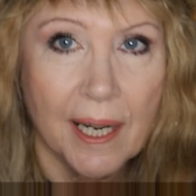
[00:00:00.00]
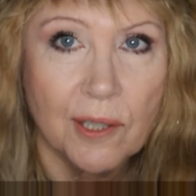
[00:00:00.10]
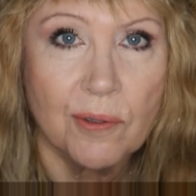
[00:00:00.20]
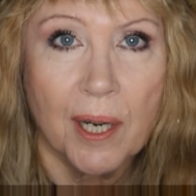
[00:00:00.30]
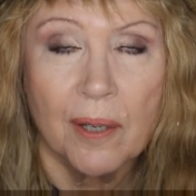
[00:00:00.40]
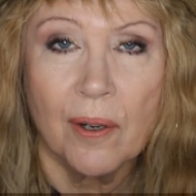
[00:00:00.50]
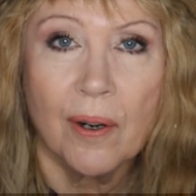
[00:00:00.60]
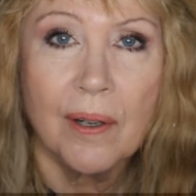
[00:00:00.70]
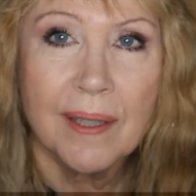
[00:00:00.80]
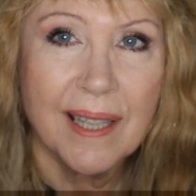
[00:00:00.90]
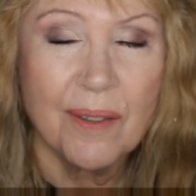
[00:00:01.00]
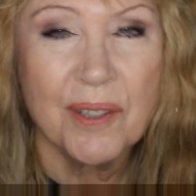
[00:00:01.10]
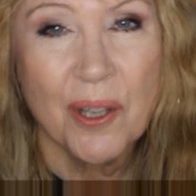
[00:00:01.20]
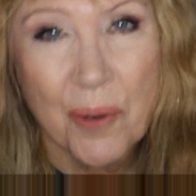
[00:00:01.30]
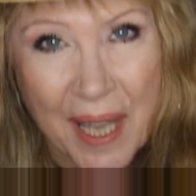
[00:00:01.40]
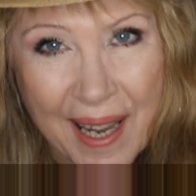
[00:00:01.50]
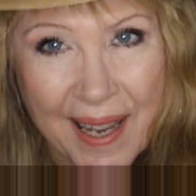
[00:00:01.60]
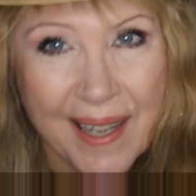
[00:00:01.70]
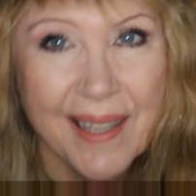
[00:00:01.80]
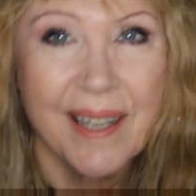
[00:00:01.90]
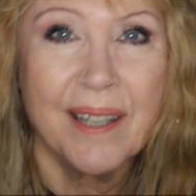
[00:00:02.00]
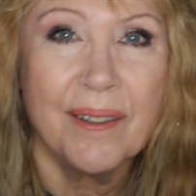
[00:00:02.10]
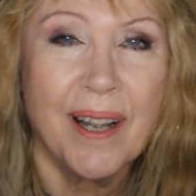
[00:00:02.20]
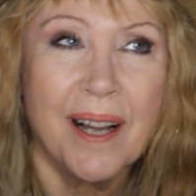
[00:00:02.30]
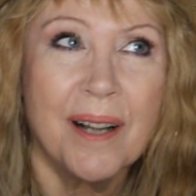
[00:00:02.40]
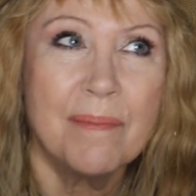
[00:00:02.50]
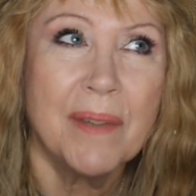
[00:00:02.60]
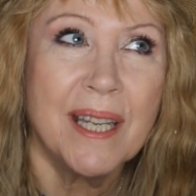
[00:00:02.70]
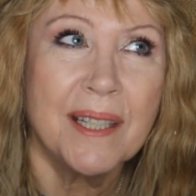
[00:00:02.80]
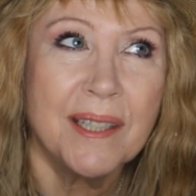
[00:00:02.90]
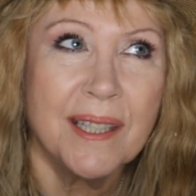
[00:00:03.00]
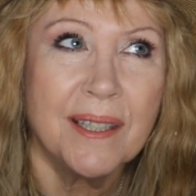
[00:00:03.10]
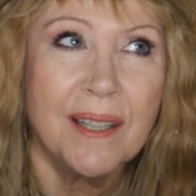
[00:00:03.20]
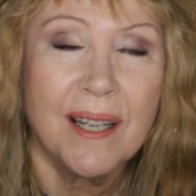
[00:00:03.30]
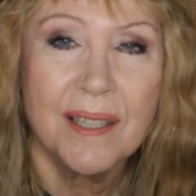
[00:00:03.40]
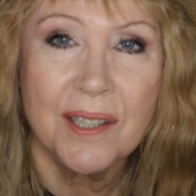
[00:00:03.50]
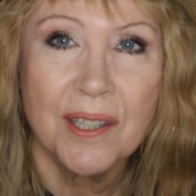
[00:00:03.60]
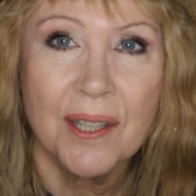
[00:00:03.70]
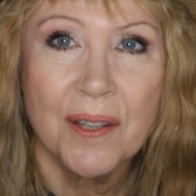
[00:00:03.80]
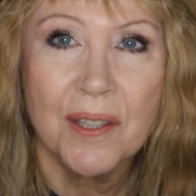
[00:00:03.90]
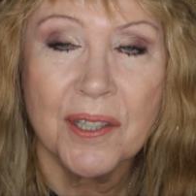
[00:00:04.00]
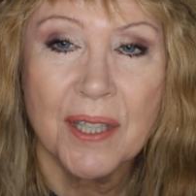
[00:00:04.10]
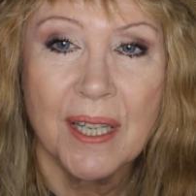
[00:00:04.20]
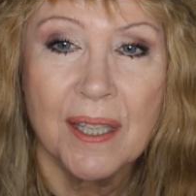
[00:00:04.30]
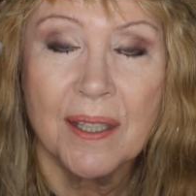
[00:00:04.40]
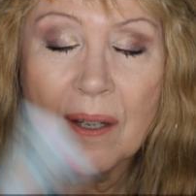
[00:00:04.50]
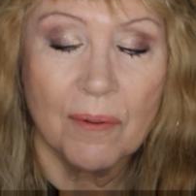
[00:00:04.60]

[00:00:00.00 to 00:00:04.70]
hydrator. It was okay. It did kind of sit on the skin.